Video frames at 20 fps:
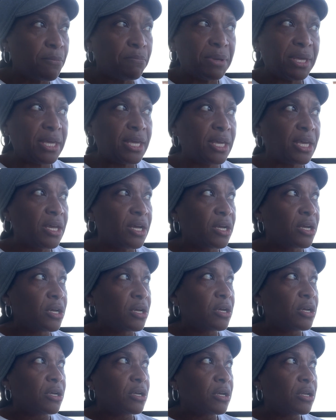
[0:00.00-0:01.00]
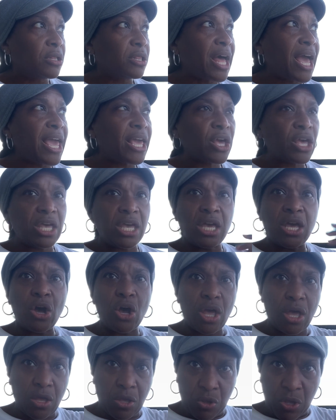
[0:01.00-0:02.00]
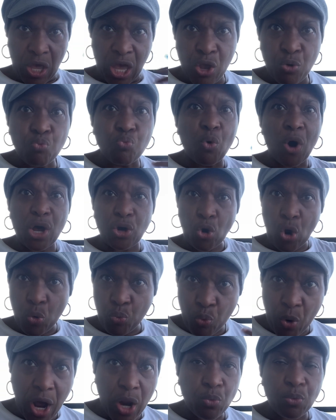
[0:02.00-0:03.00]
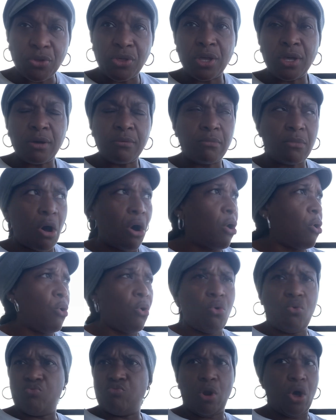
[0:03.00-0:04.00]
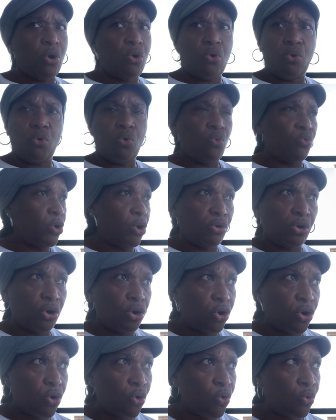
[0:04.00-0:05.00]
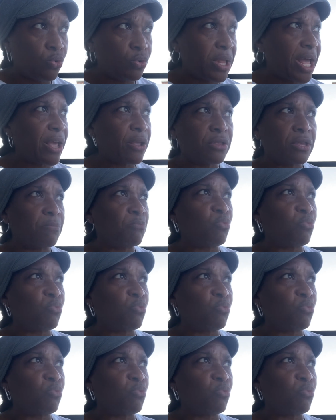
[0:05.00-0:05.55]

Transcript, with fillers: be like in one-on-one with him oh no no no no like the,